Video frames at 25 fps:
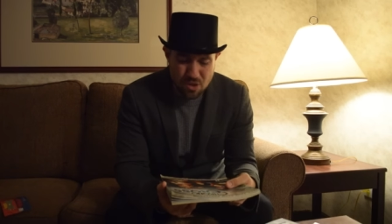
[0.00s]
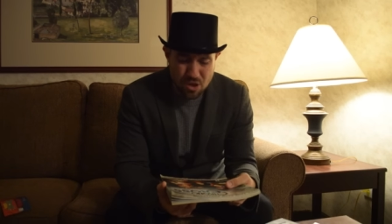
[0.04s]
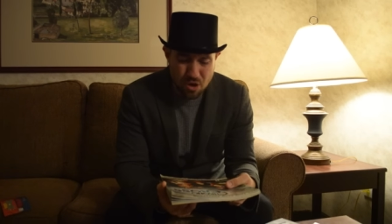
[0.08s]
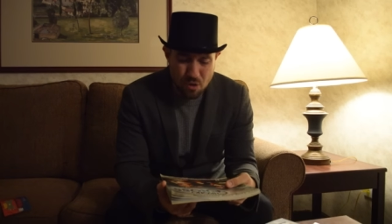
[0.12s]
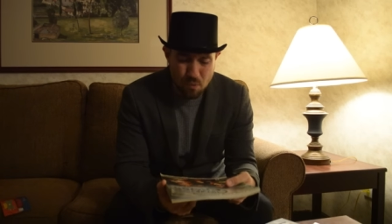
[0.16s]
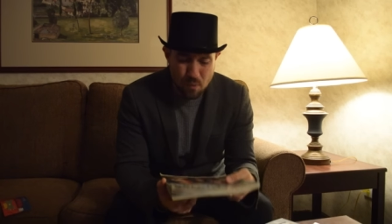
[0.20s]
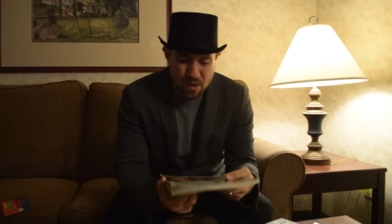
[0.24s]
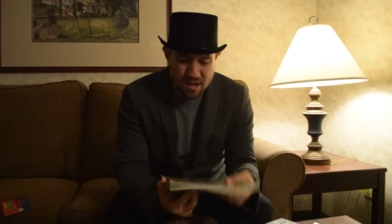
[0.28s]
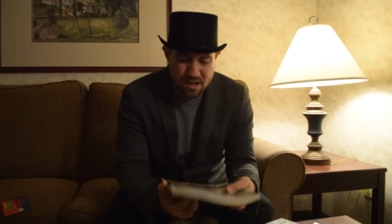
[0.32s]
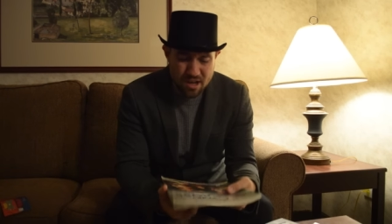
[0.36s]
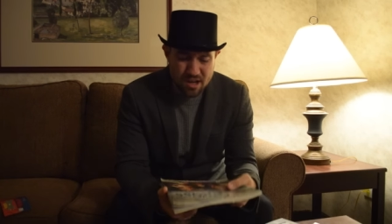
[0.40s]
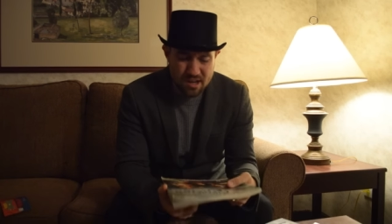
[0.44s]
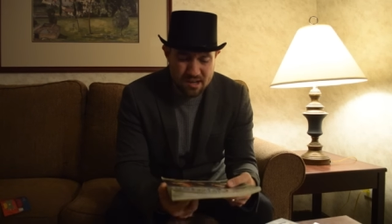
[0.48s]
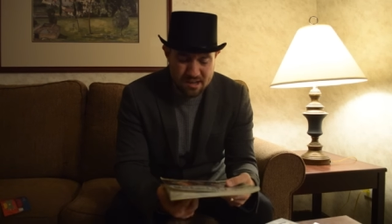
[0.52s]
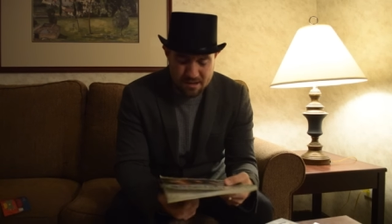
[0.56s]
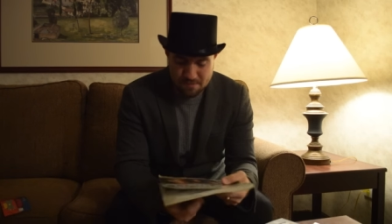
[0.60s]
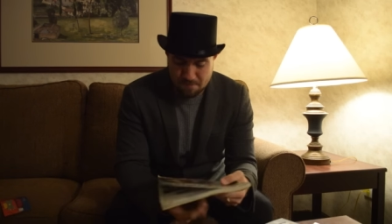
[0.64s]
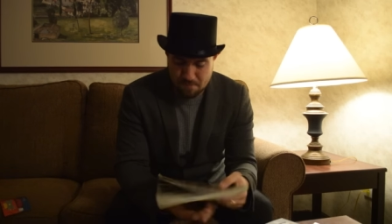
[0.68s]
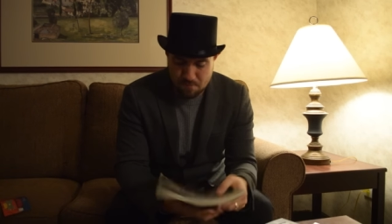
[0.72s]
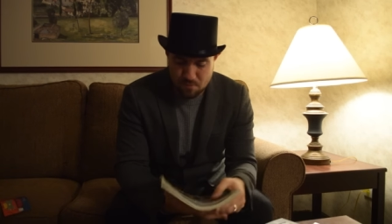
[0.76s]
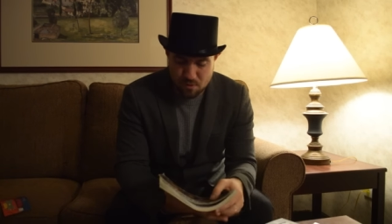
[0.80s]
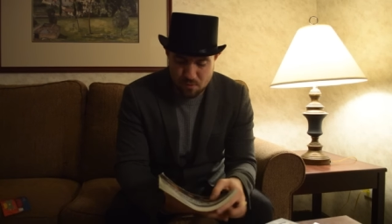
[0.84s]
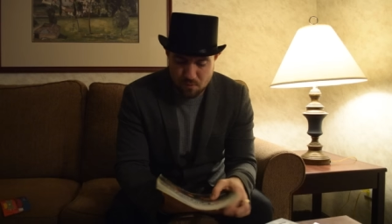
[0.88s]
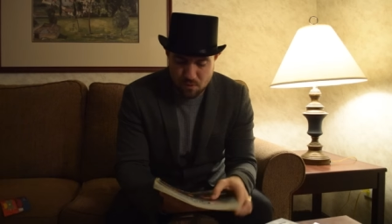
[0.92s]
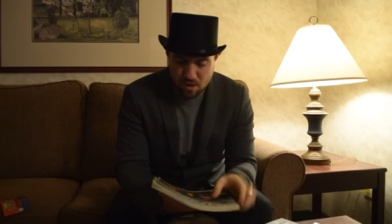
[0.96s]
When I
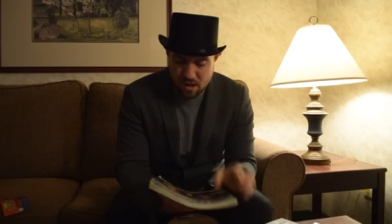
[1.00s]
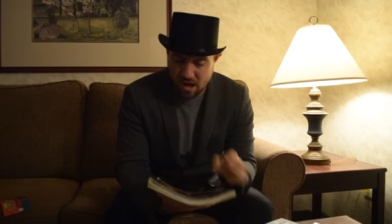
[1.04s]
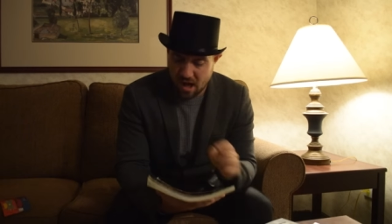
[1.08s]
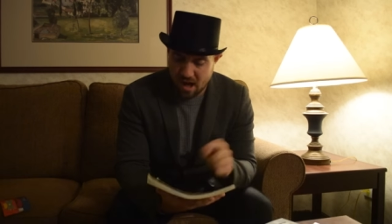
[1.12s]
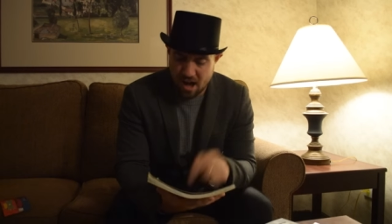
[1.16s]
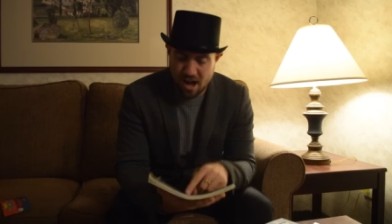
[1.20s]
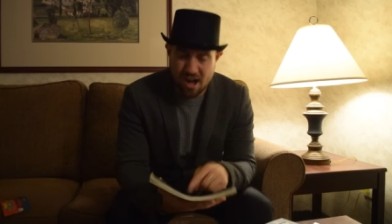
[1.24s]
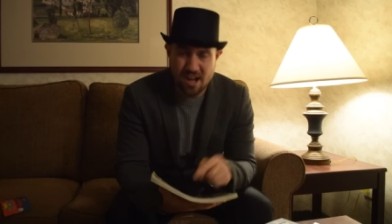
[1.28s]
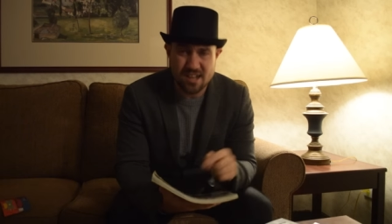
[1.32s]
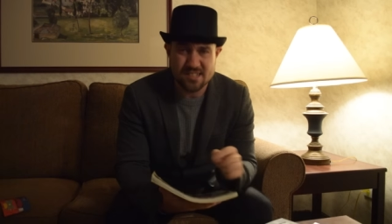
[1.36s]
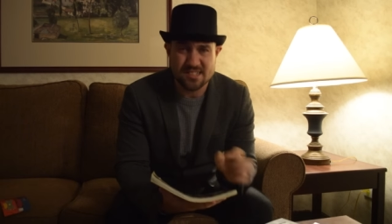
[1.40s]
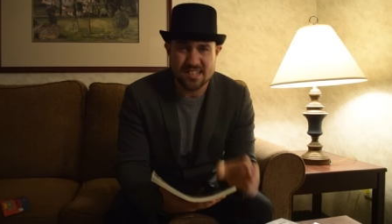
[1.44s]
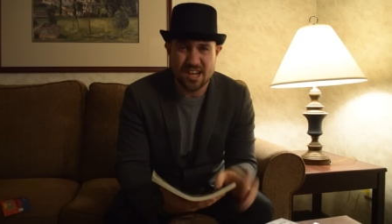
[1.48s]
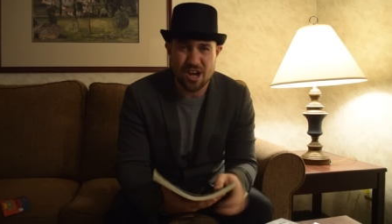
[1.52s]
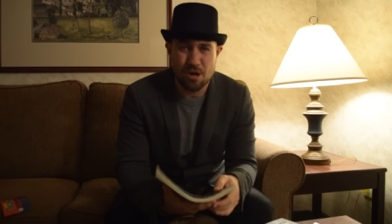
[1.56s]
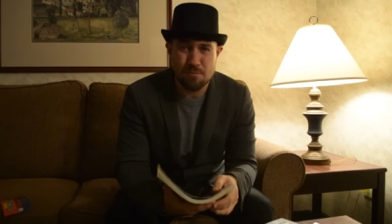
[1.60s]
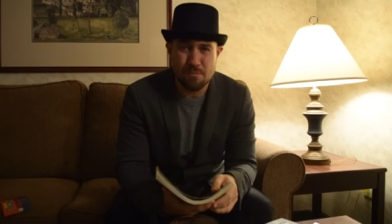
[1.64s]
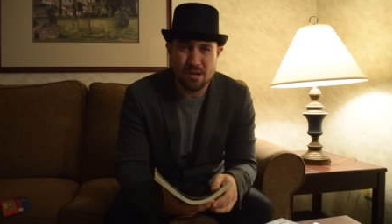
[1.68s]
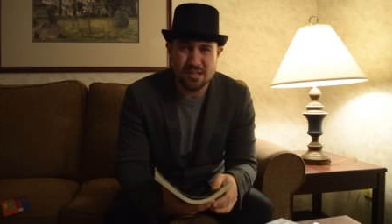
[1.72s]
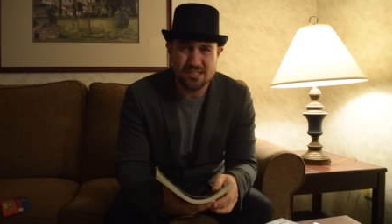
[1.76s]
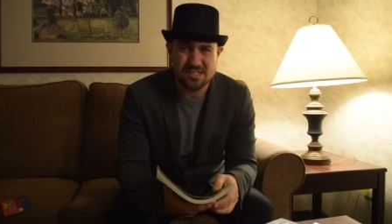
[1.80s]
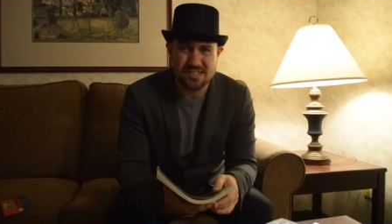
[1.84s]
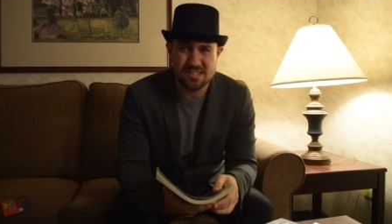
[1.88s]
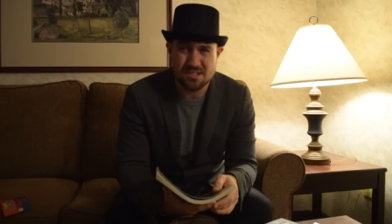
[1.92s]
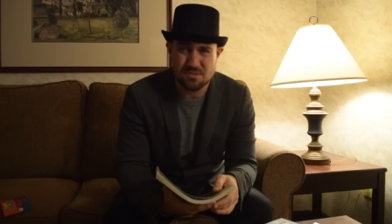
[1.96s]
asked how
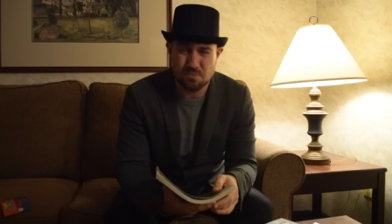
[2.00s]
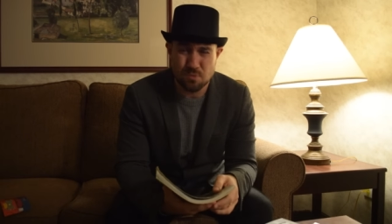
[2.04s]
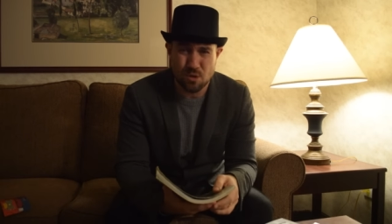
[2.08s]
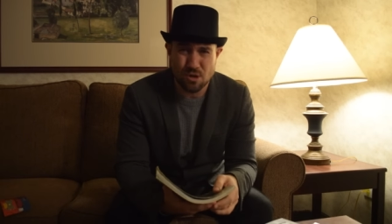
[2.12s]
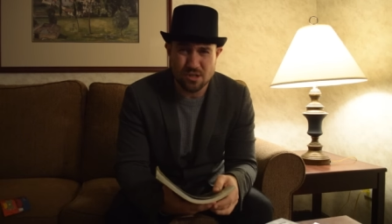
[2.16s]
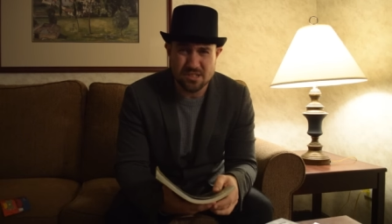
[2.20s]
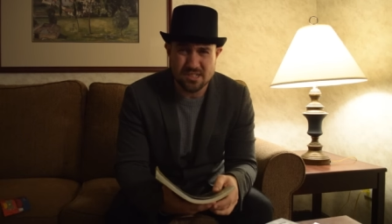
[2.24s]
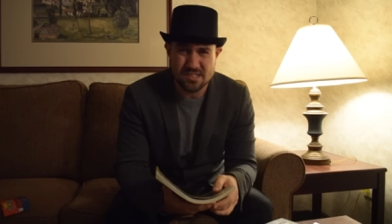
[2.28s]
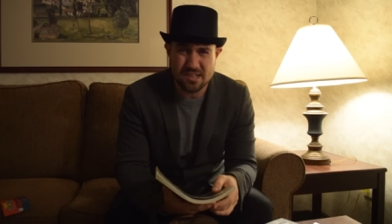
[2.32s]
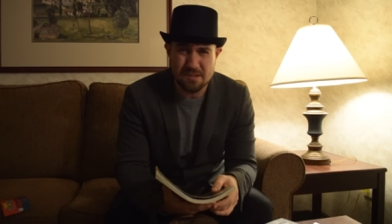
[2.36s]
much this was,